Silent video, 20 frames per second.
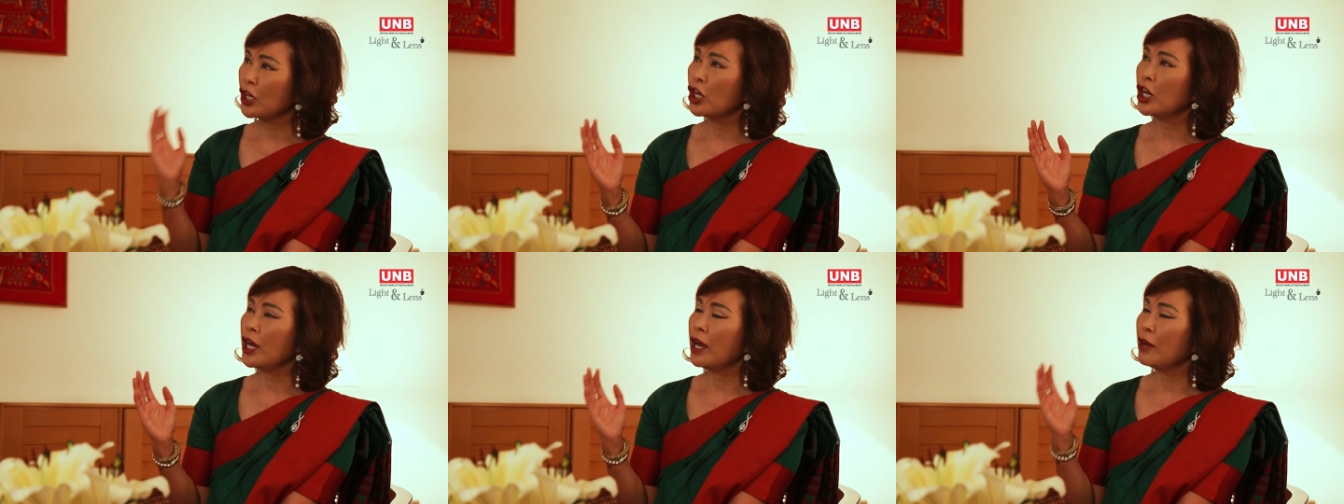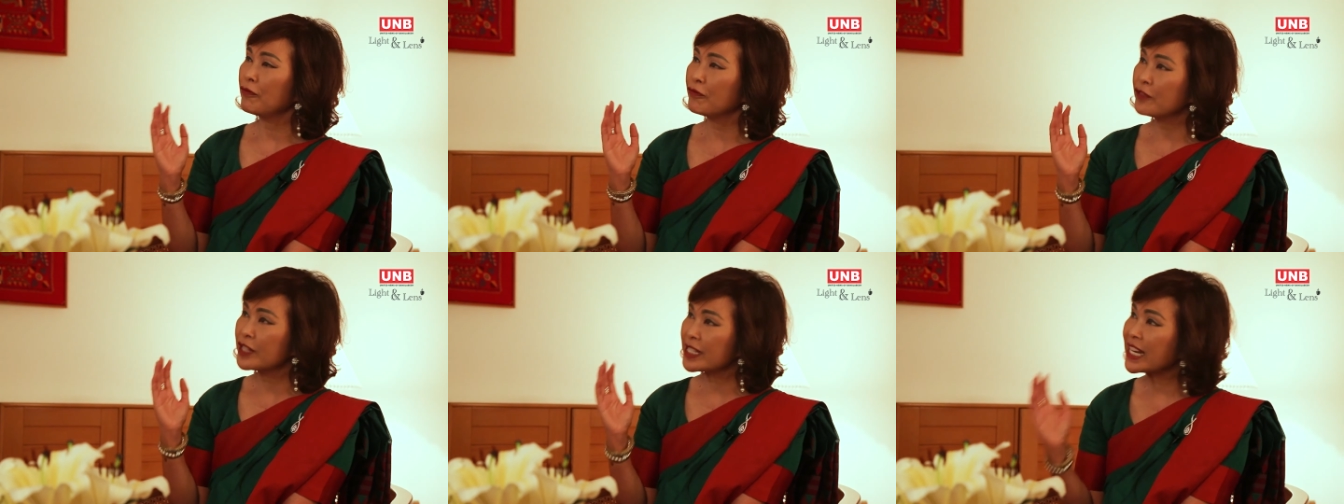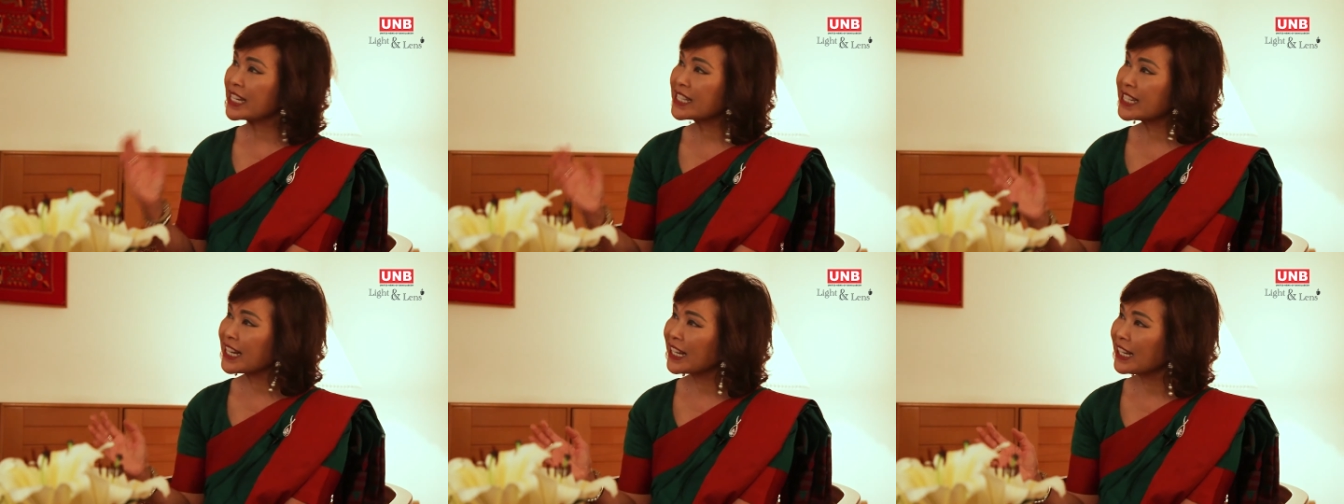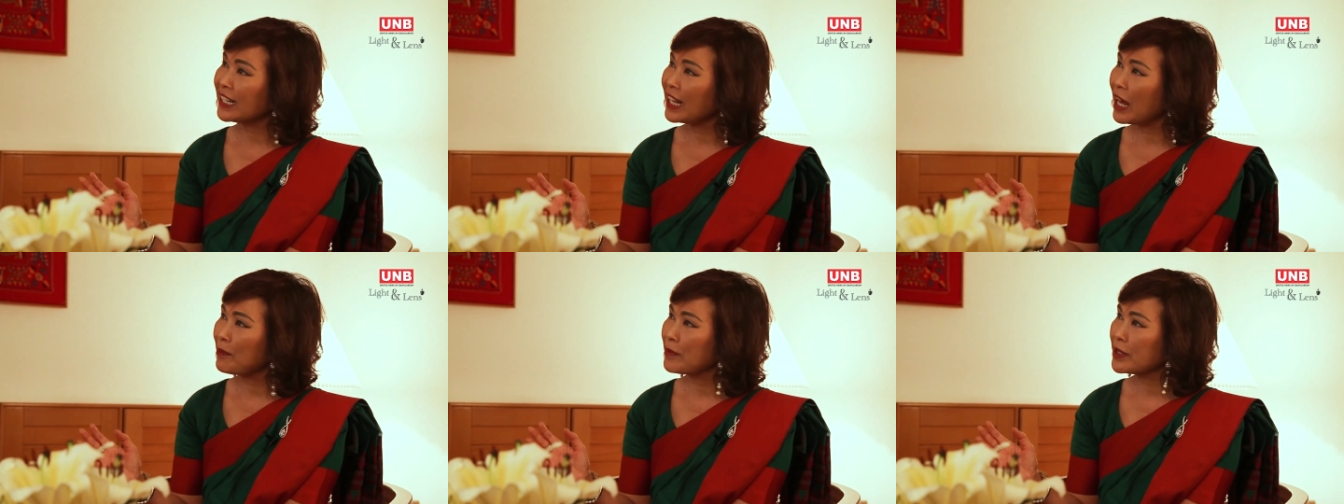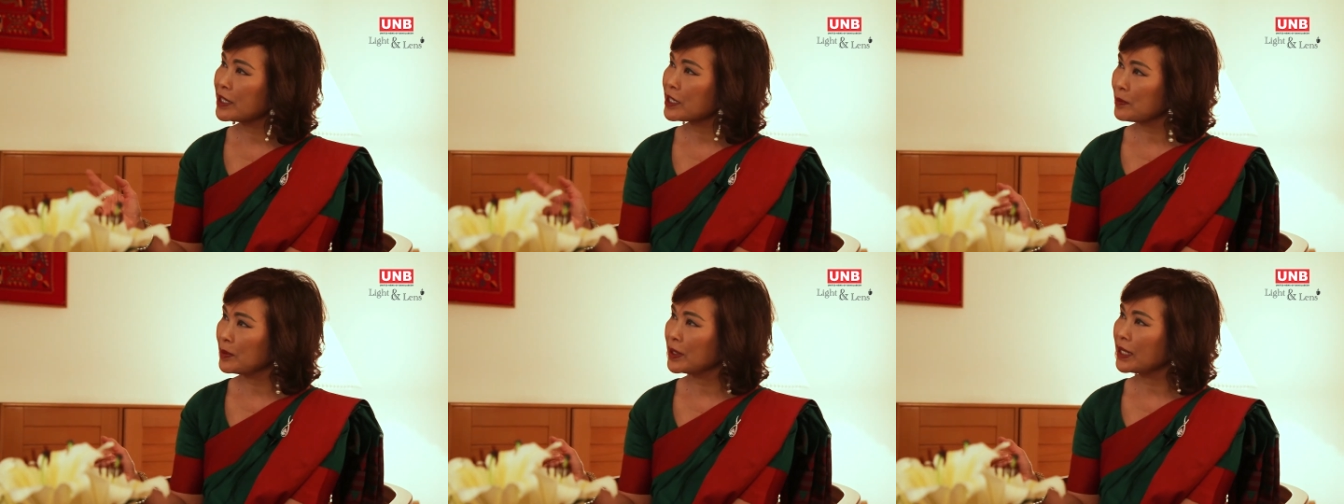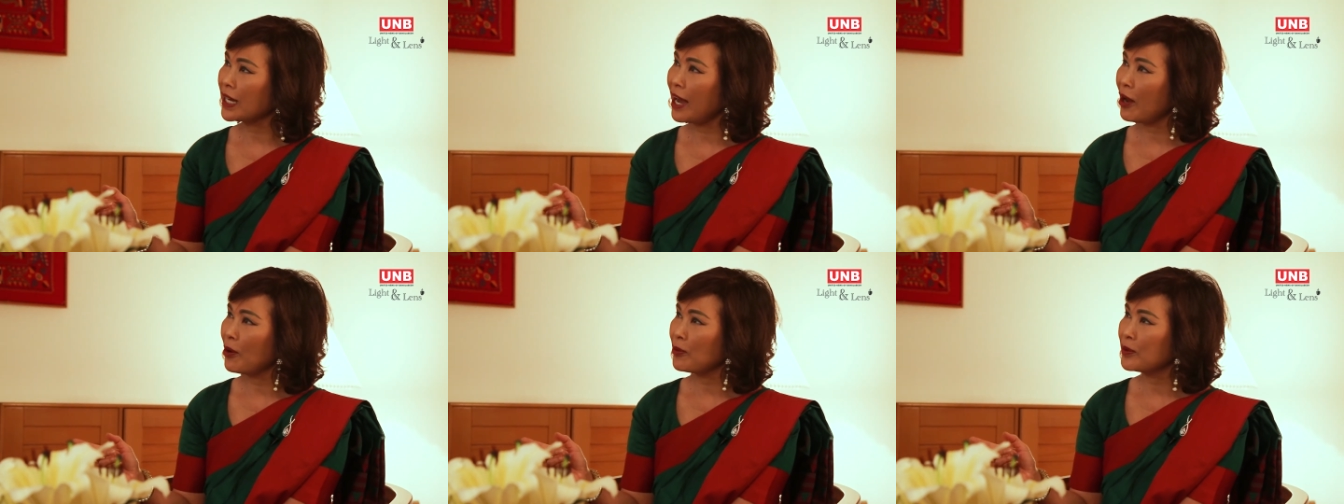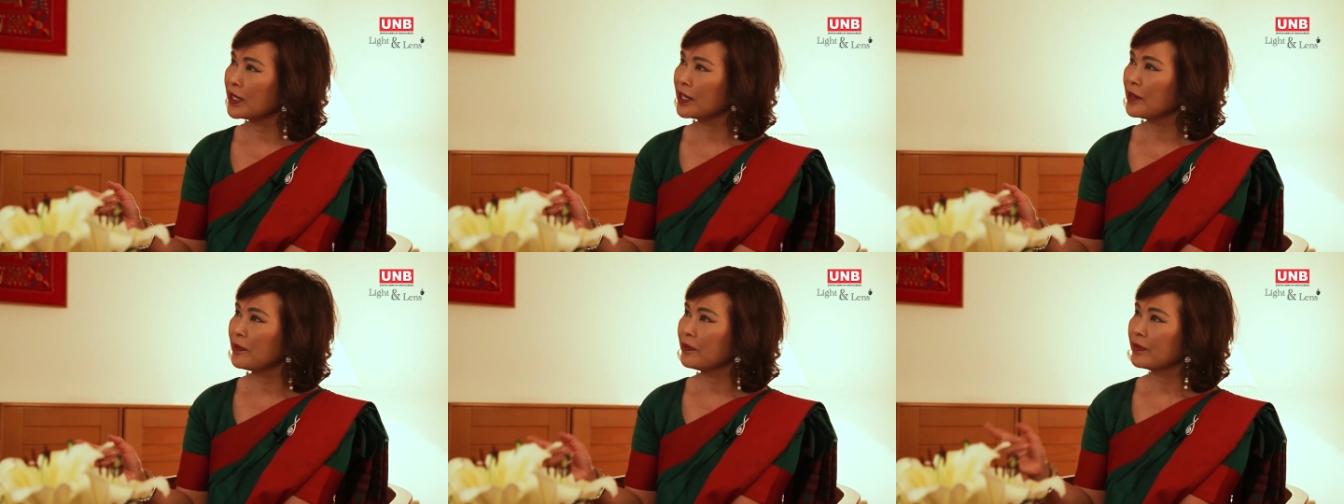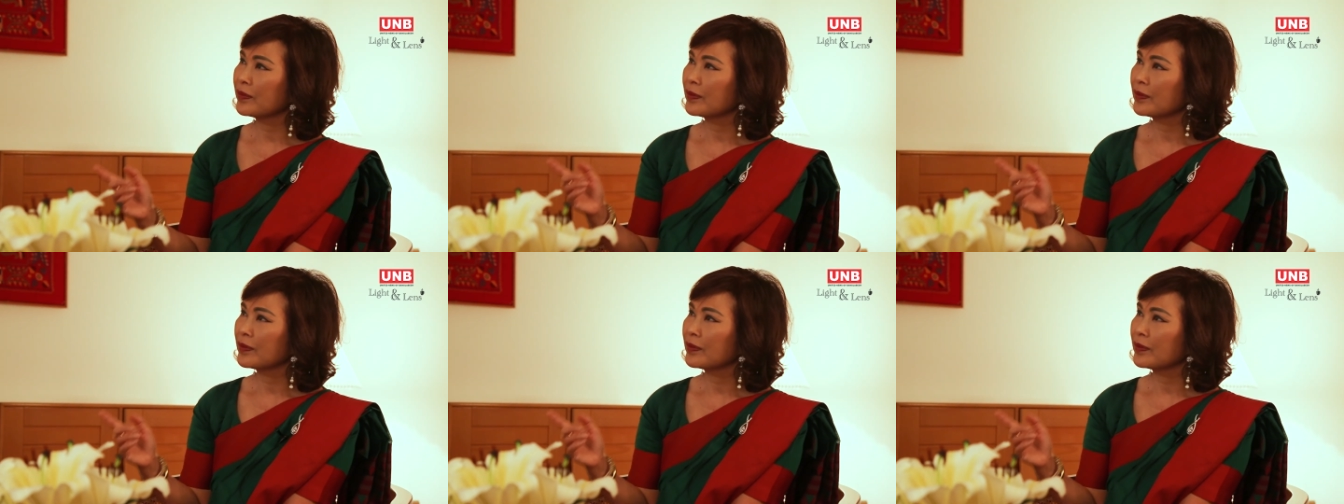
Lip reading: 60 kilometers per hour,